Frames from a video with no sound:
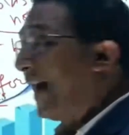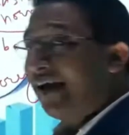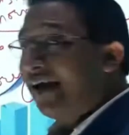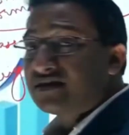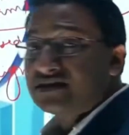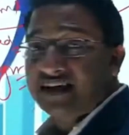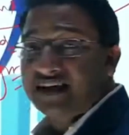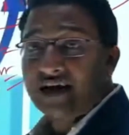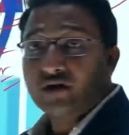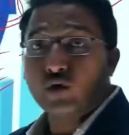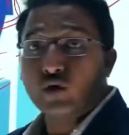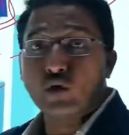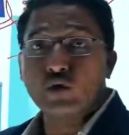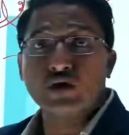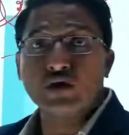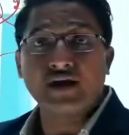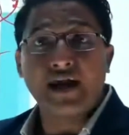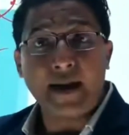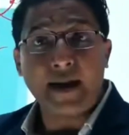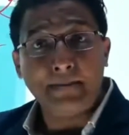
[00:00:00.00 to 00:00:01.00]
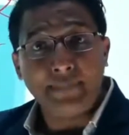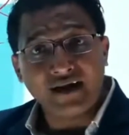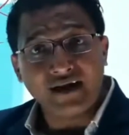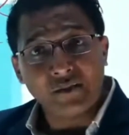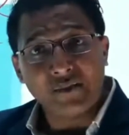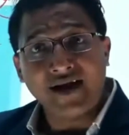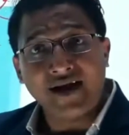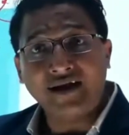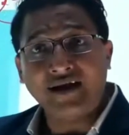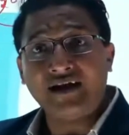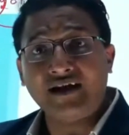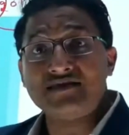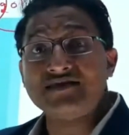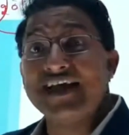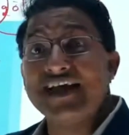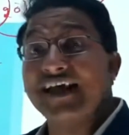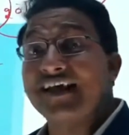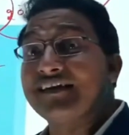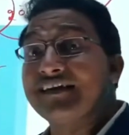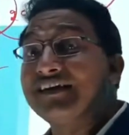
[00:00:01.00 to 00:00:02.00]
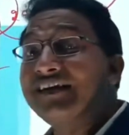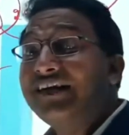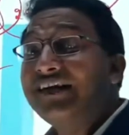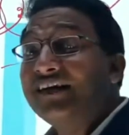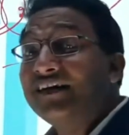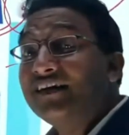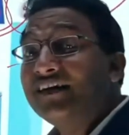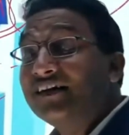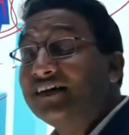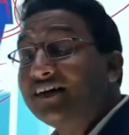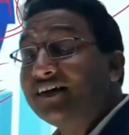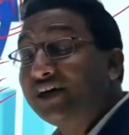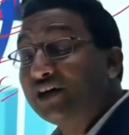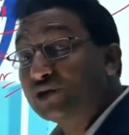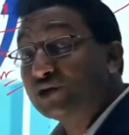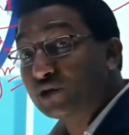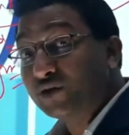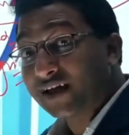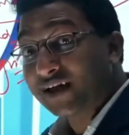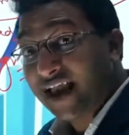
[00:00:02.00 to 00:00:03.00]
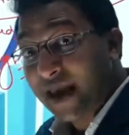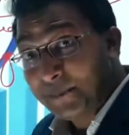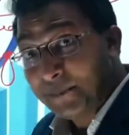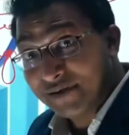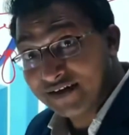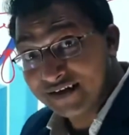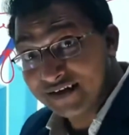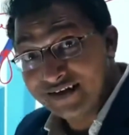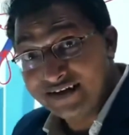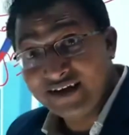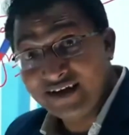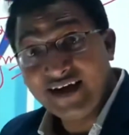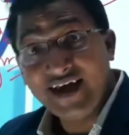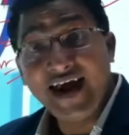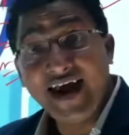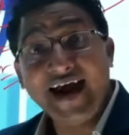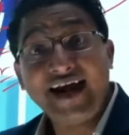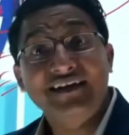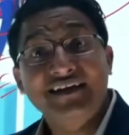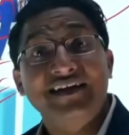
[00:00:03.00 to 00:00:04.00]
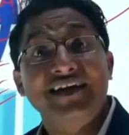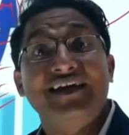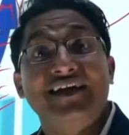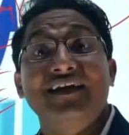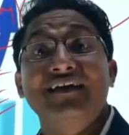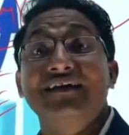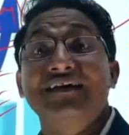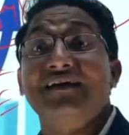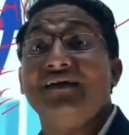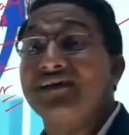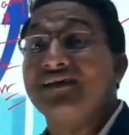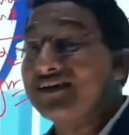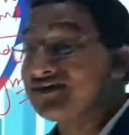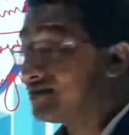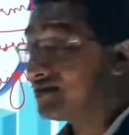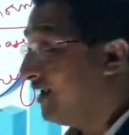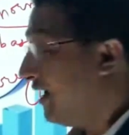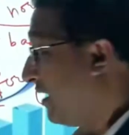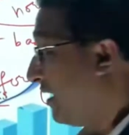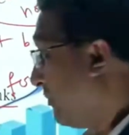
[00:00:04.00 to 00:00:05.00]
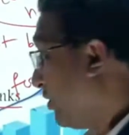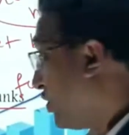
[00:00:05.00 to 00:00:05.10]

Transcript: banks can go to the capital markets, they can issue the capital, and they can raise the